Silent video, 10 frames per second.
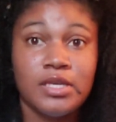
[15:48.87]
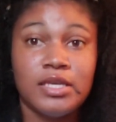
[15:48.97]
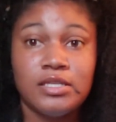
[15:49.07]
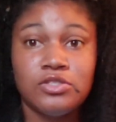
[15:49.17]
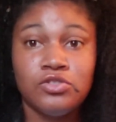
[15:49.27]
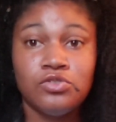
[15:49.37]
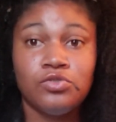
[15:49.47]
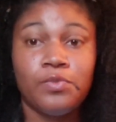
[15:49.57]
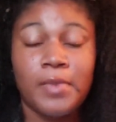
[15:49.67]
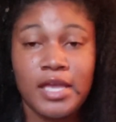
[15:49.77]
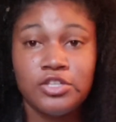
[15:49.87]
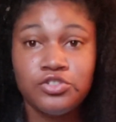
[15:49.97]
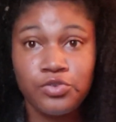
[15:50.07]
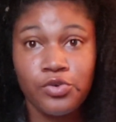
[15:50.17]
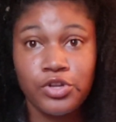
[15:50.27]
is to make
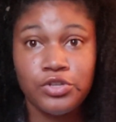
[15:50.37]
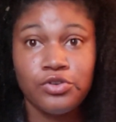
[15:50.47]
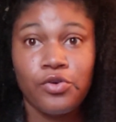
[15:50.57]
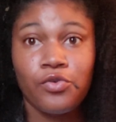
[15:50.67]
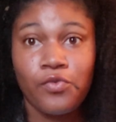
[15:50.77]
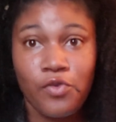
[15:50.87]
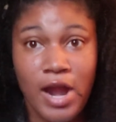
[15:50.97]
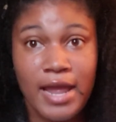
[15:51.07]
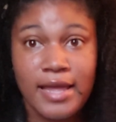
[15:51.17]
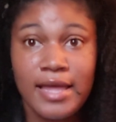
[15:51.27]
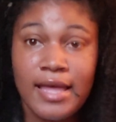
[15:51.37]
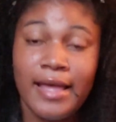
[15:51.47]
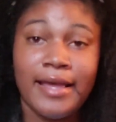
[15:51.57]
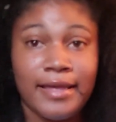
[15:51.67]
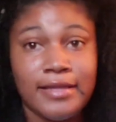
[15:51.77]
sure you go right
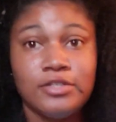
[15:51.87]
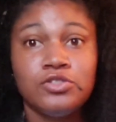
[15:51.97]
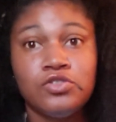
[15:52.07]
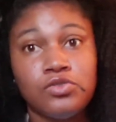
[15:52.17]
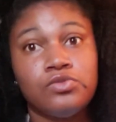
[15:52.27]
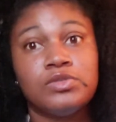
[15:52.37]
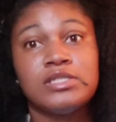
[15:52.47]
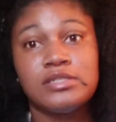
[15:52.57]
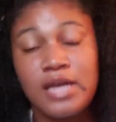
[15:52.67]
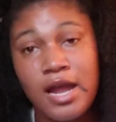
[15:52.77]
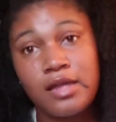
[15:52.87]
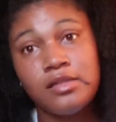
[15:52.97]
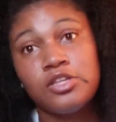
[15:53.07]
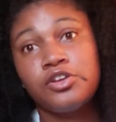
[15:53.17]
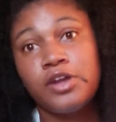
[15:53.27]
into
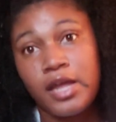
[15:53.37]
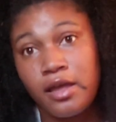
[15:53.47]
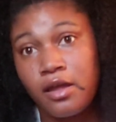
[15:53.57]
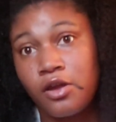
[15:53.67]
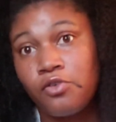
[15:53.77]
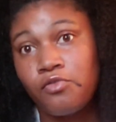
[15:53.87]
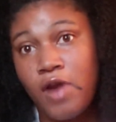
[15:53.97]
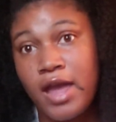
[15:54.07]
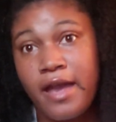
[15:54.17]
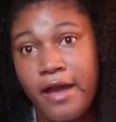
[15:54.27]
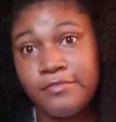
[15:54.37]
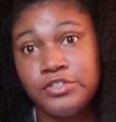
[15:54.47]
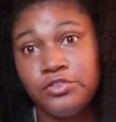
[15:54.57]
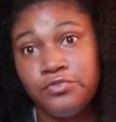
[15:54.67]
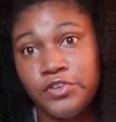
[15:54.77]
styling your hair right
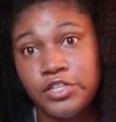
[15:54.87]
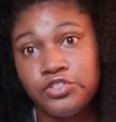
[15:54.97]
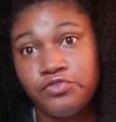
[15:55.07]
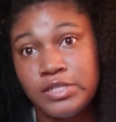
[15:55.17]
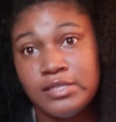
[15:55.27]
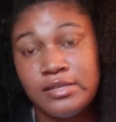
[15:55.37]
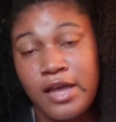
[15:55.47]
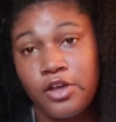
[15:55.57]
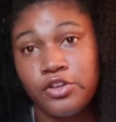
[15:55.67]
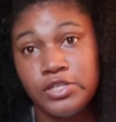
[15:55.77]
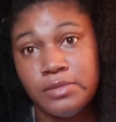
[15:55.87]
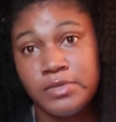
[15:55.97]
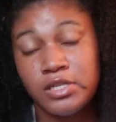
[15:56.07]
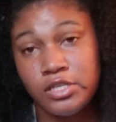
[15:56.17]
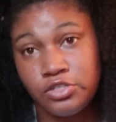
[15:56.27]
after you finish rinsing out your deep
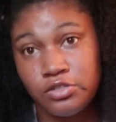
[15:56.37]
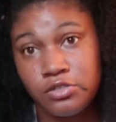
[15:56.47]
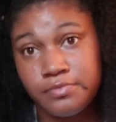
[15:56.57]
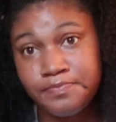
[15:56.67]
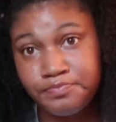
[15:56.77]
conditioner.